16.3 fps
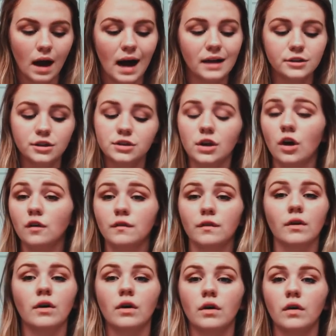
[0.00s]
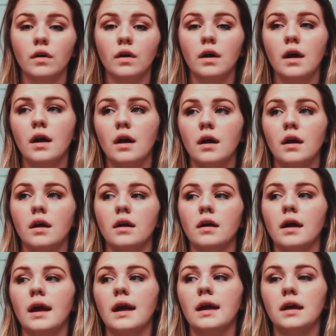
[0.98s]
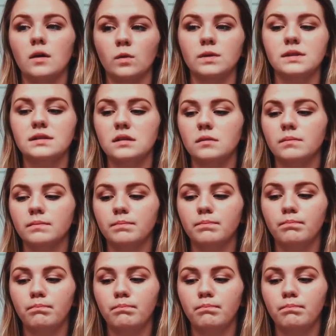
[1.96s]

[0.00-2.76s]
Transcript: I just overall, it was the